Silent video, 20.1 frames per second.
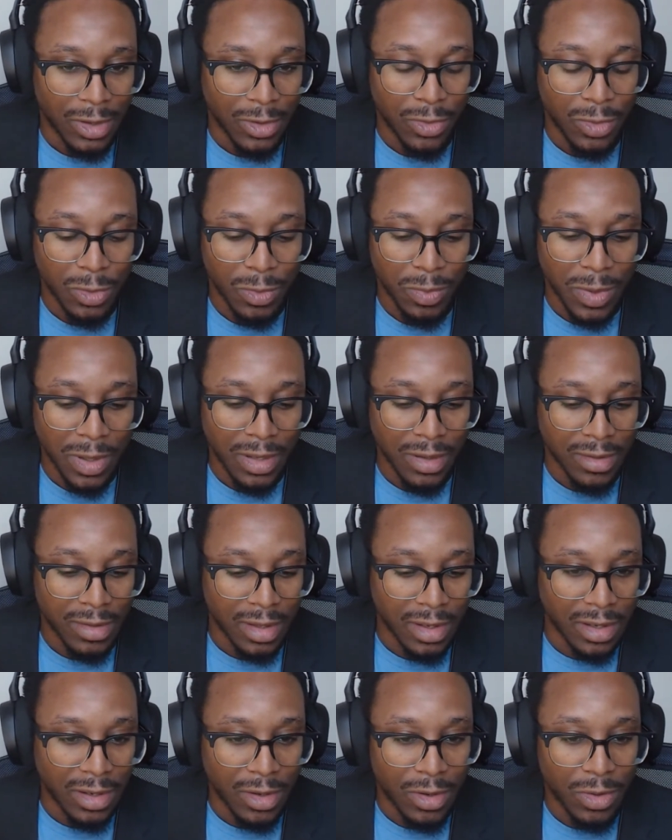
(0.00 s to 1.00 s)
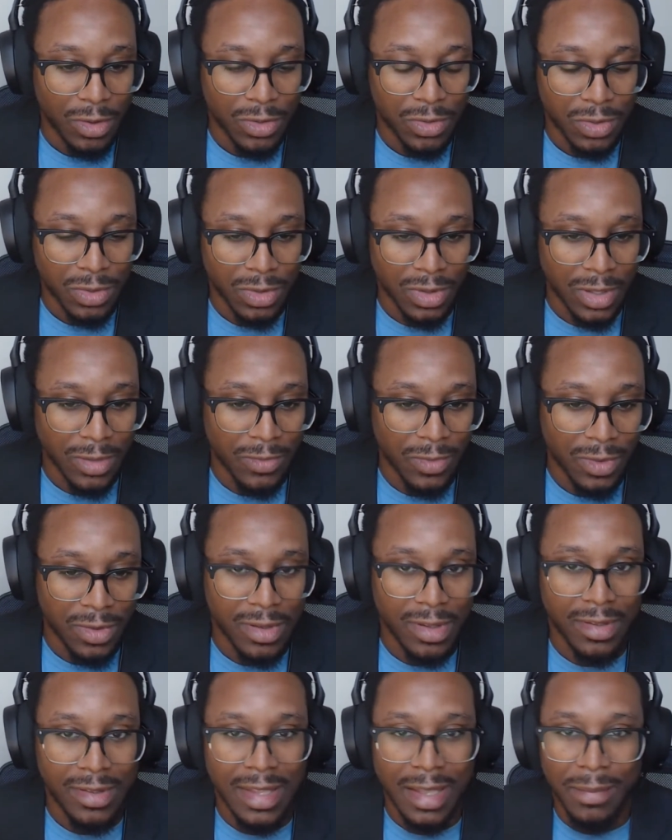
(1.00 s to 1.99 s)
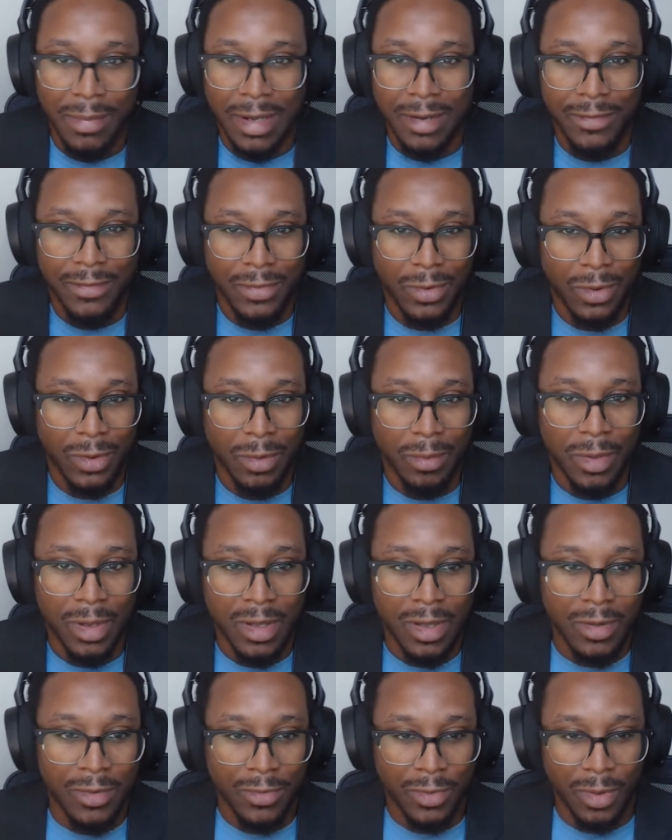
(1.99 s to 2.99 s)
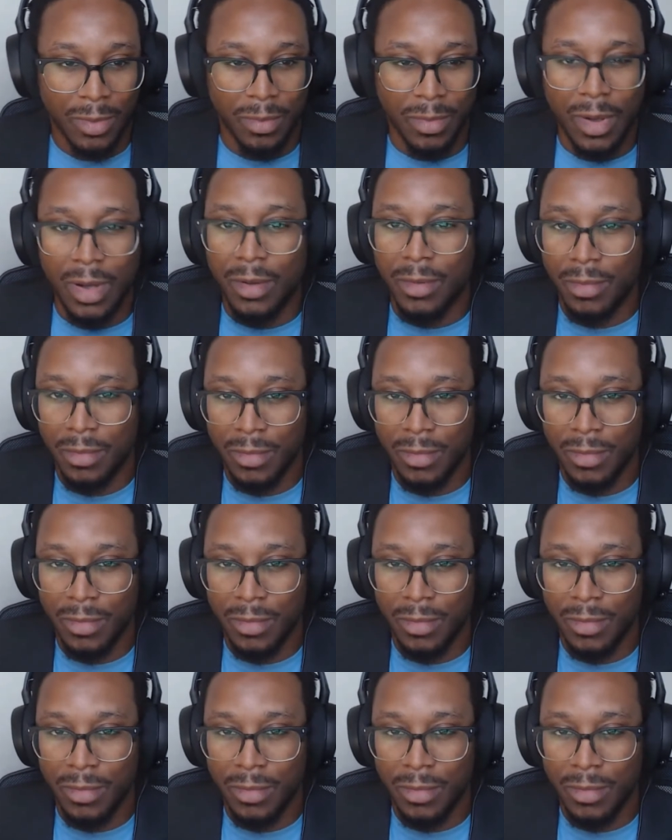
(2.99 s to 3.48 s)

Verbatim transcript: groupings and cultural differences that might form from